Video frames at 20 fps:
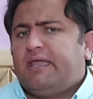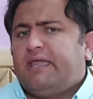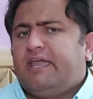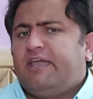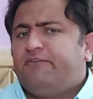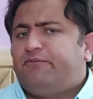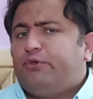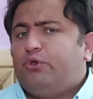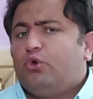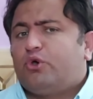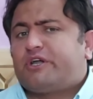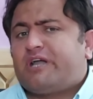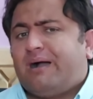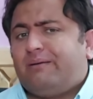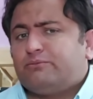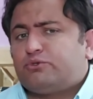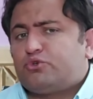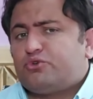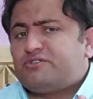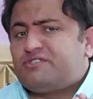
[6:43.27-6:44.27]
If you
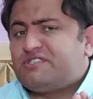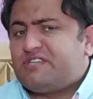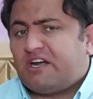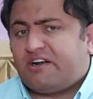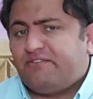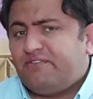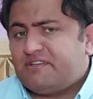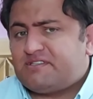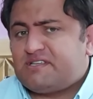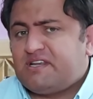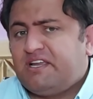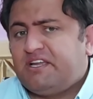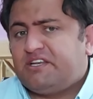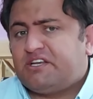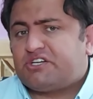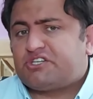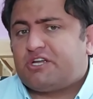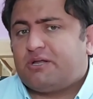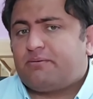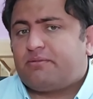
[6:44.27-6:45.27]
come to service
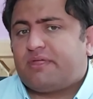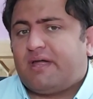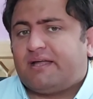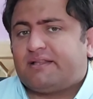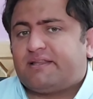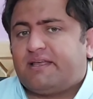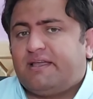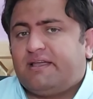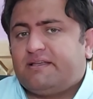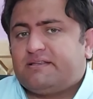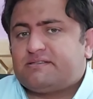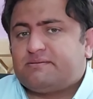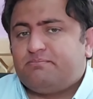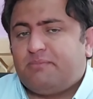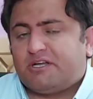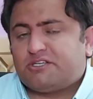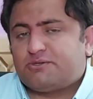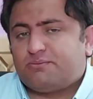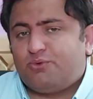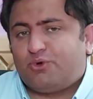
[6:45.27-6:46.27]
leadership, that is
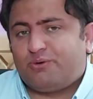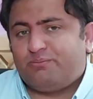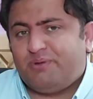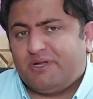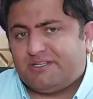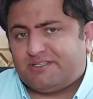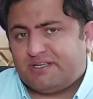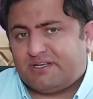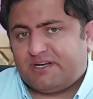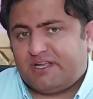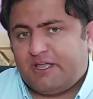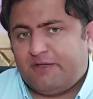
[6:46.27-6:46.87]
much more better.